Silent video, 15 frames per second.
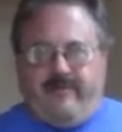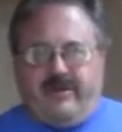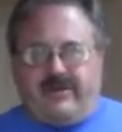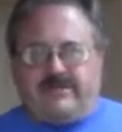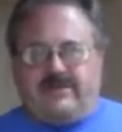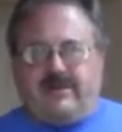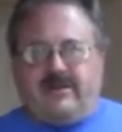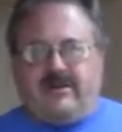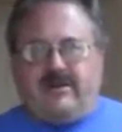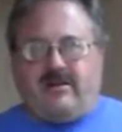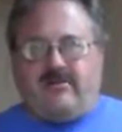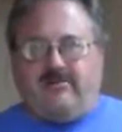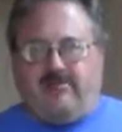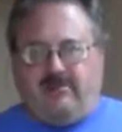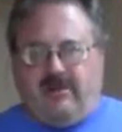it's
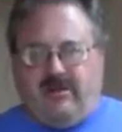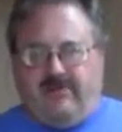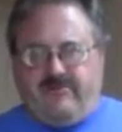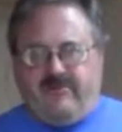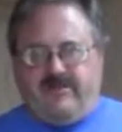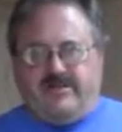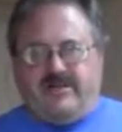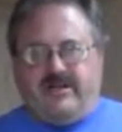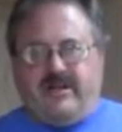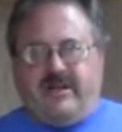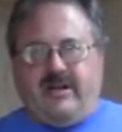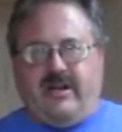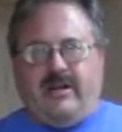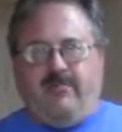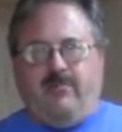come twisted,
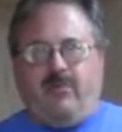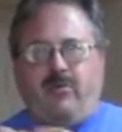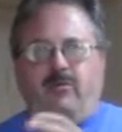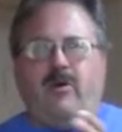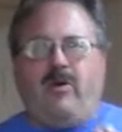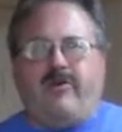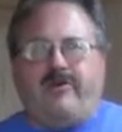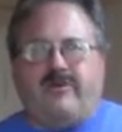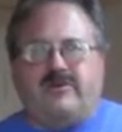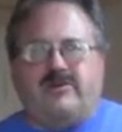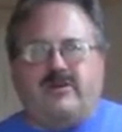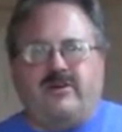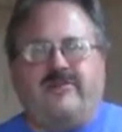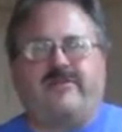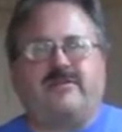and it blew out the
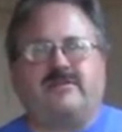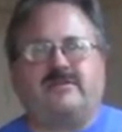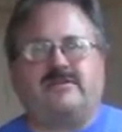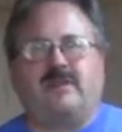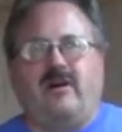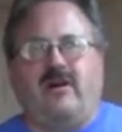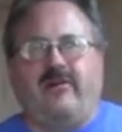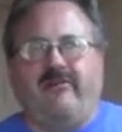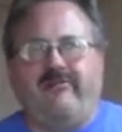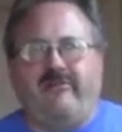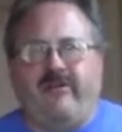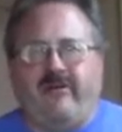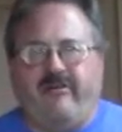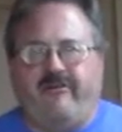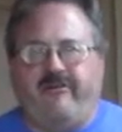surface
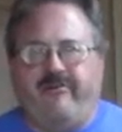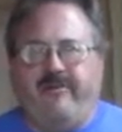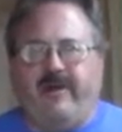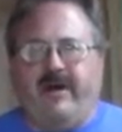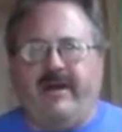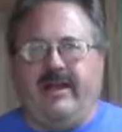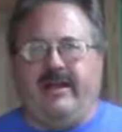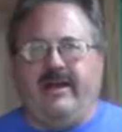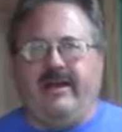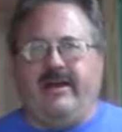of my